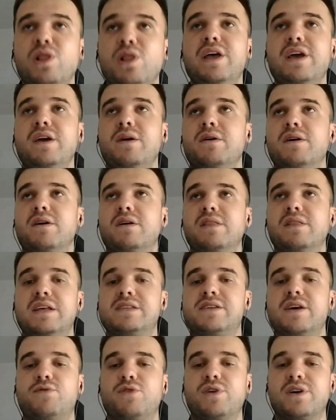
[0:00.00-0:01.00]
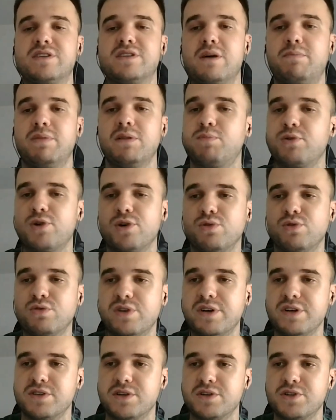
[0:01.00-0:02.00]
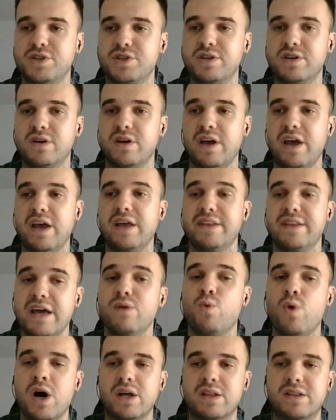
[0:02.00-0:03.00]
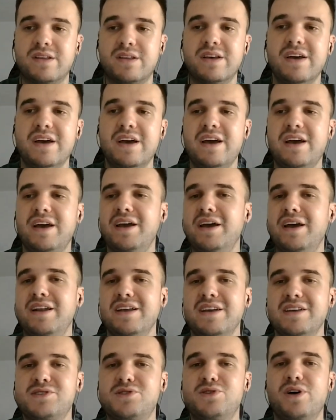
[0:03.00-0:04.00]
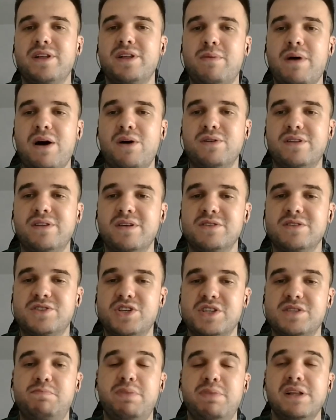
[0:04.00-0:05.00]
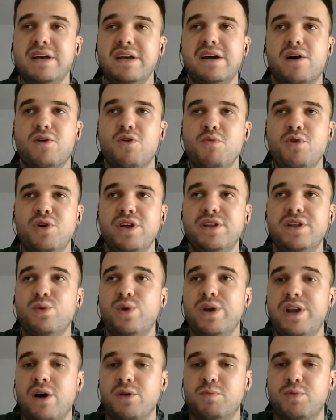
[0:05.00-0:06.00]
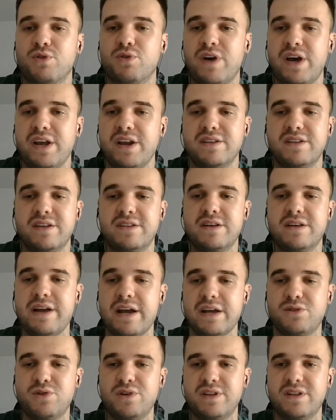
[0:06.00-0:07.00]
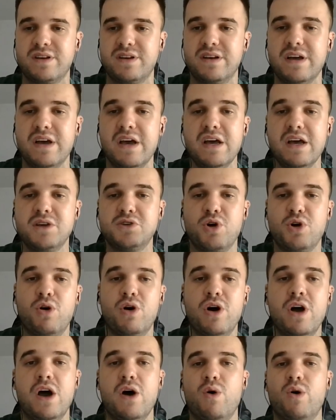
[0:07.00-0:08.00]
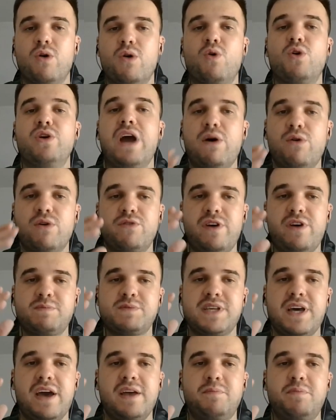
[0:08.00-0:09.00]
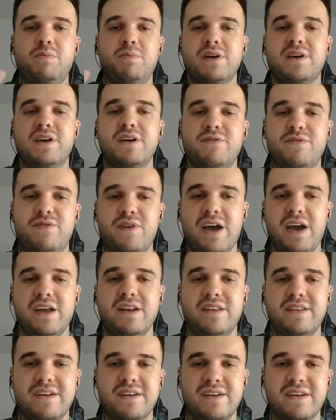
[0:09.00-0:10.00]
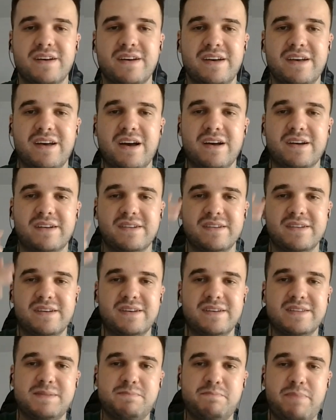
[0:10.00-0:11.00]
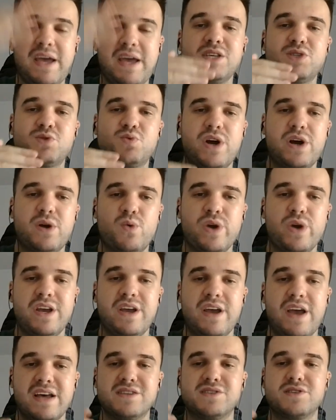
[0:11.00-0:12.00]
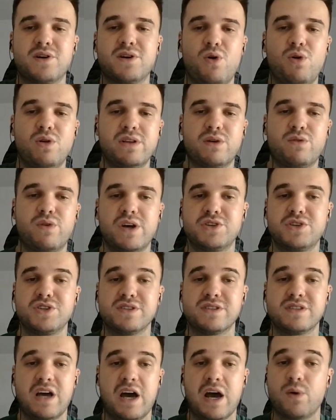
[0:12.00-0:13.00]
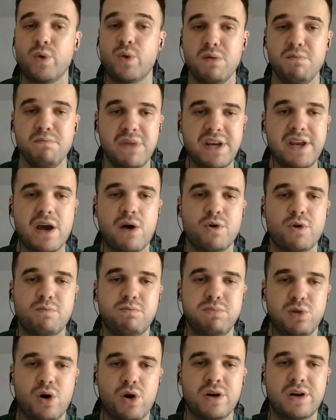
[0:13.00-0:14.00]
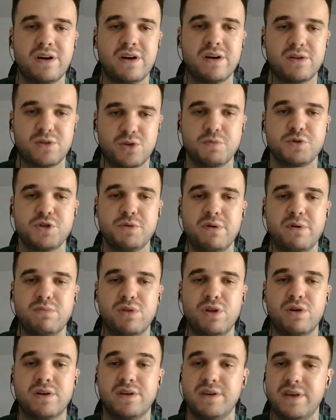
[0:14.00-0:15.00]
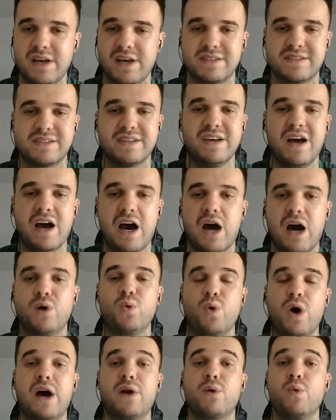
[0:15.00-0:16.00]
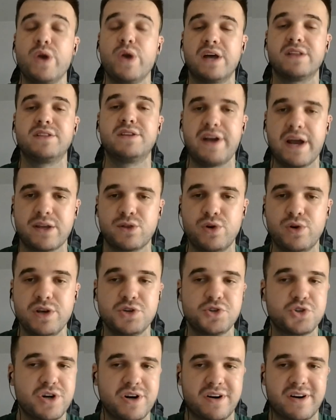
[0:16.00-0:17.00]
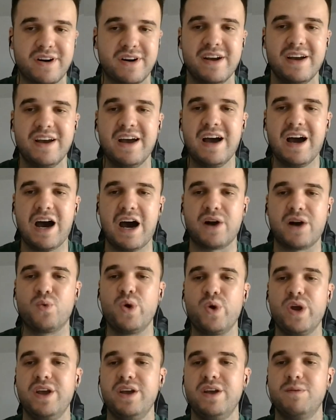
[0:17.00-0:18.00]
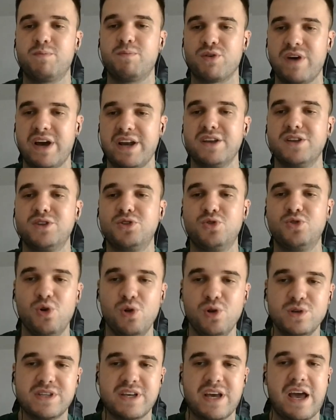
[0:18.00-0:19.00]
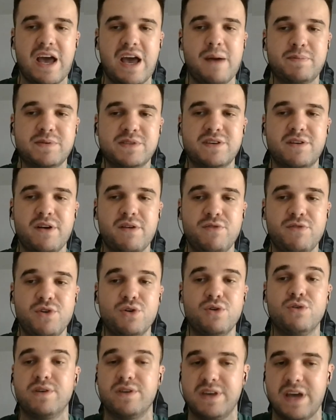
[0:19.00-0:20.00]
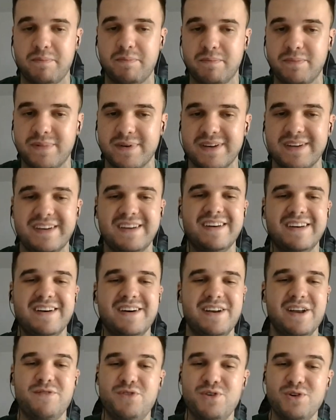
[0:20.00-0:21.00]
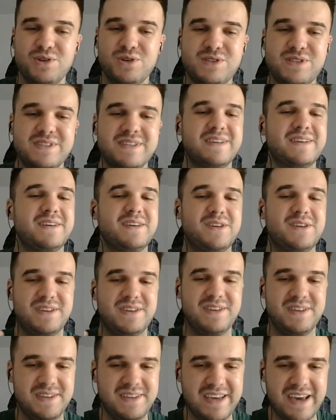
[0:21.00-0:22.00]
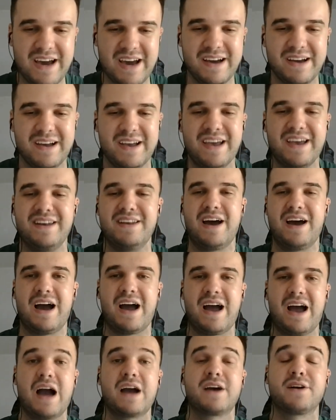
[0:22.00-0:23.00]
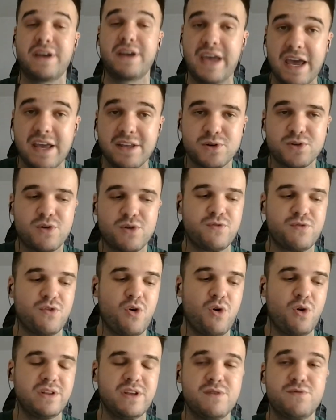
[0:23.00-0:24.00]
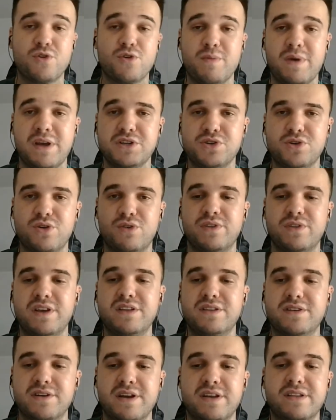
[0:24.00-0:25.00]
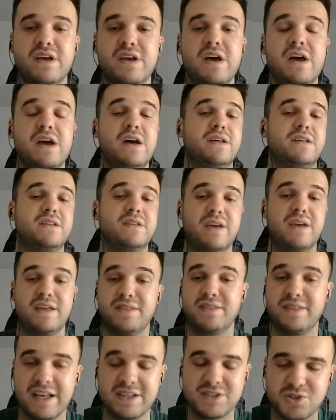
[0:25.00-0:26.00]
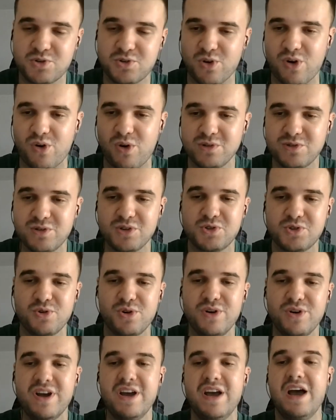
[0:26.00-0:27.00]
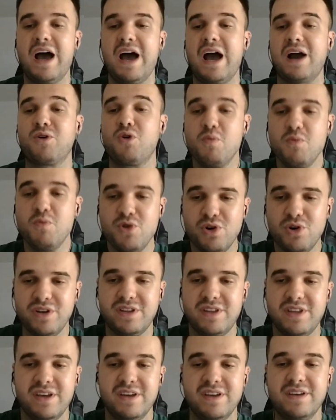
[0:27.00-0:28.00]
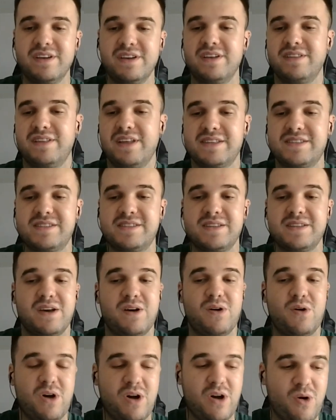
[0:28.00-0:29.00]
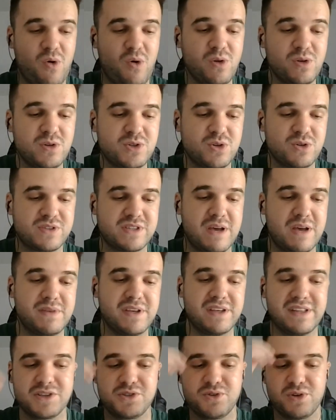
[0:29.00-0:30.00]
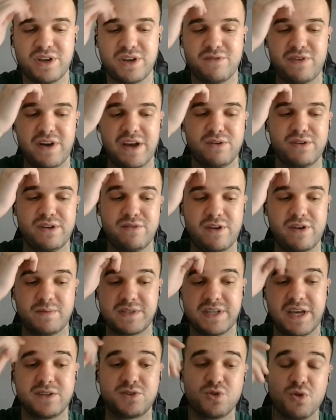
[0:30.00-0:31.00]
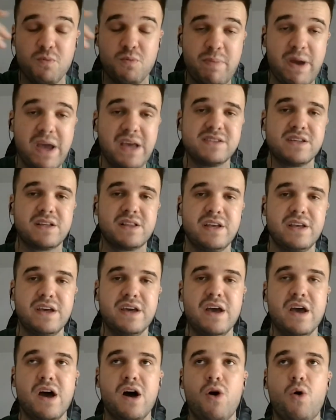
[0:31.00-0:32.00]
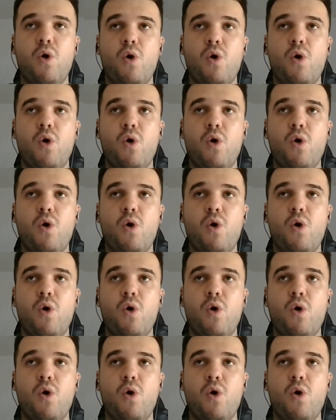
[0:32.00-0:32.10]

only, let's say, for example, product research and then what and it's not about just building a community without providing the directory the, so on our website people can find uh, a space where we answer all the questions are we media or blog dropshipping blog yes are, are we a directory sure are we providing tools apps review yep reviews yeah and aggregator of all the information of the internet and that's also true a community that's also something that you can find on the website. So basically,